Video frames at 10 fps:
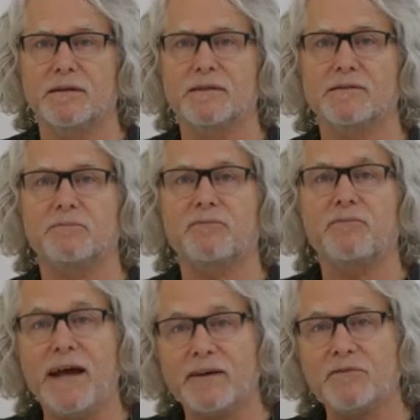is a
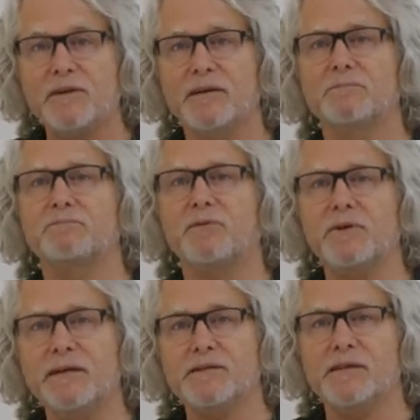factory
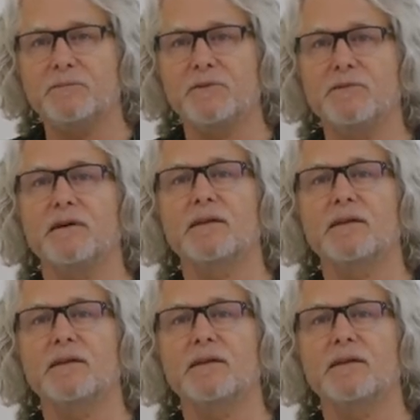pre-assembled